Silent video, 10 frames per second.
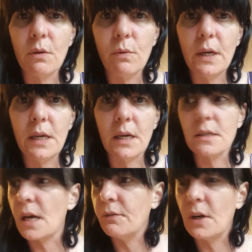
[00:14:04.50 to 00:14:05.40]
read
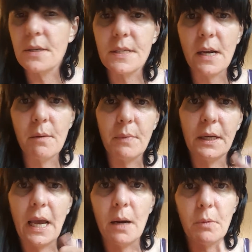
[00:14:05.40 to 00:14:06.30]
it. I've got to set up a
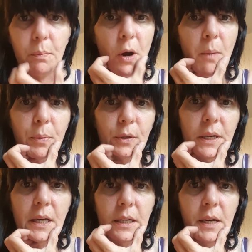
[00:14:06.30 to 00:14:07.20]
camera
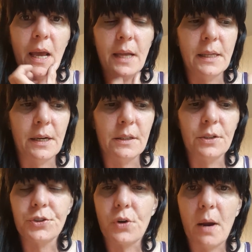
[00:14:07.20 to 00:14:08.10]
properly and get a
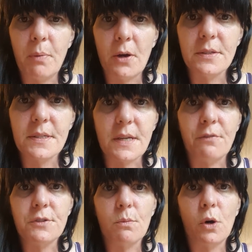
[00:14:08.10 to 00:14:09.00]
little tripod and
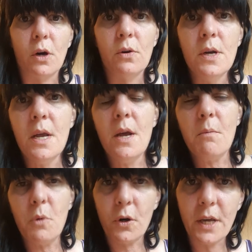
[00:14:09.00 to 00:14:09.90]
stuff tomorrow
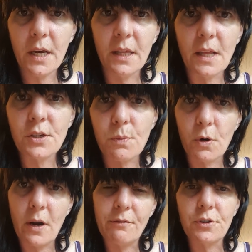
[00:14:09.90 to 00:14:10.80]
morning, and then
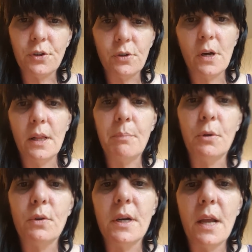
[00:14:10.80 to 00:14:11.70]
tomorrow afternoon I'll
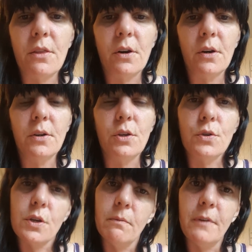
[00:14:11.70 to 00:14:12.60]
upload another
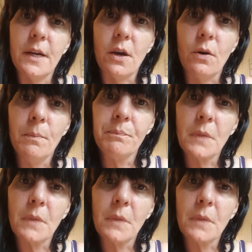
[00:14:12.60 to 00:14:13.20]
YouTube video.